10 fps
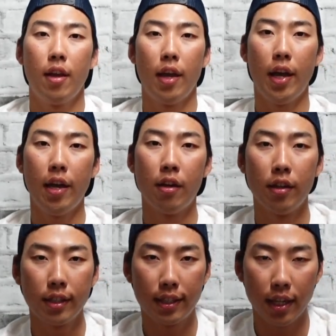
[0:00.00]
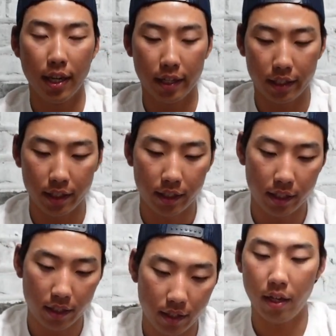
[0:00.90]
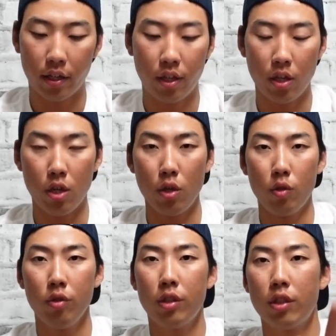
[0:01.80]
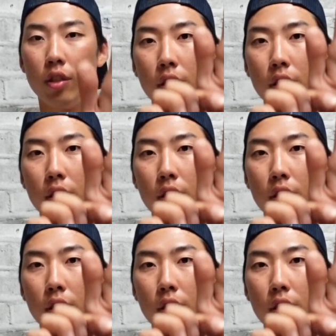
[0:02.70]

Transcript: And hook sizes. I like to use